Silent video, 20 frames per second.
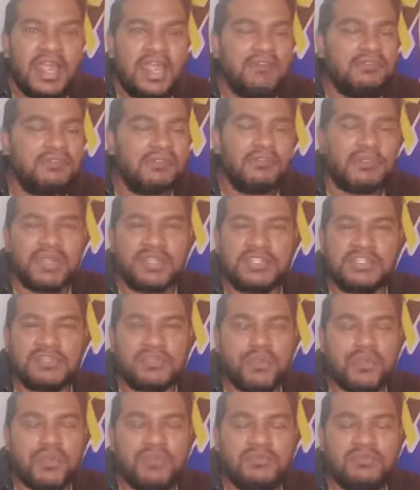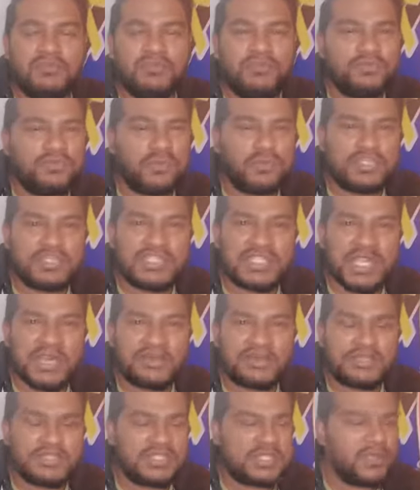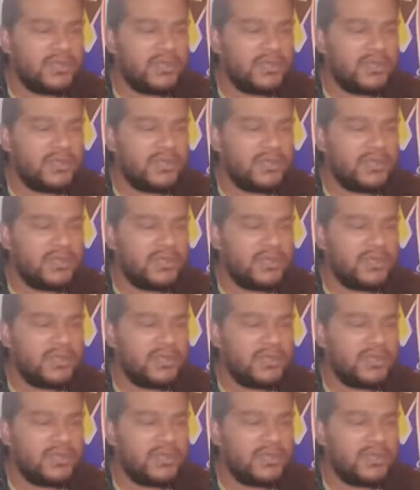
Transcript: everybody's going full taps.